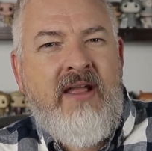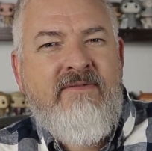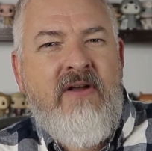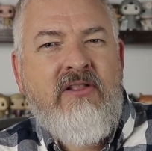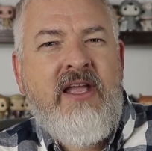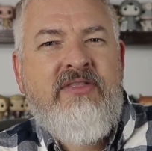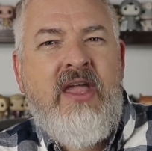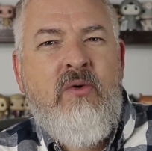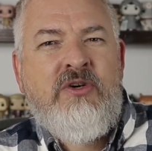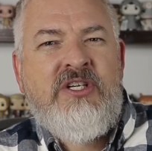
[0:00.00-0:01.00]
I felt like
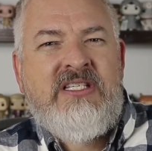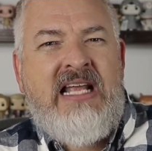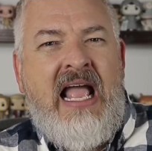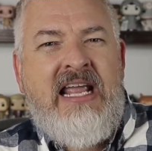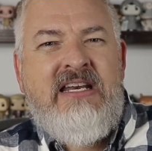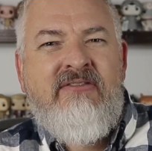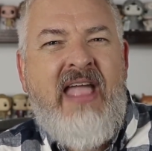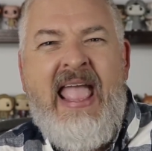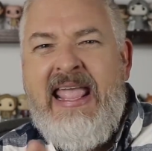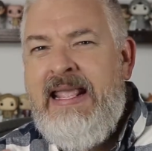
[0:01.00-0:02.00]
they were just kind of
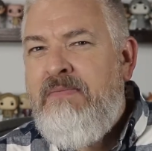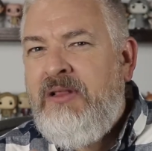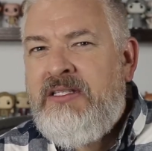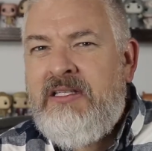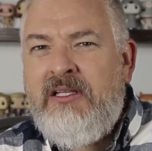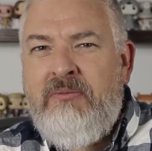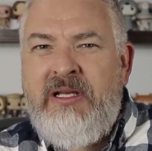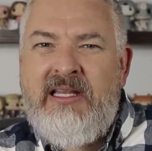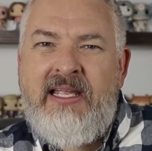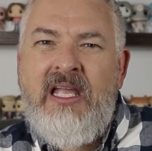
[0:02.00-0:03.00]
aimless a little
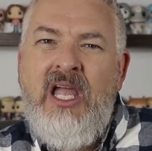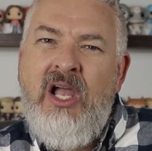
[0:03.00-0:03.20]
bit, like,